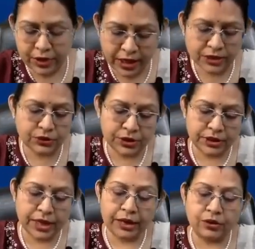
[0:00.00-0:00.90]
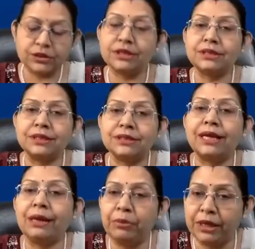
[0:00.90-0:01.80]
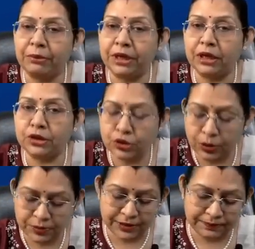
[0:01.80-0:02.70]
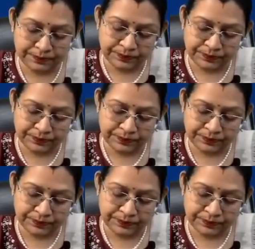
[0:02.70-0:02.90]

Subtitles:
Okay, so the diagnosis is epidemic dropsy.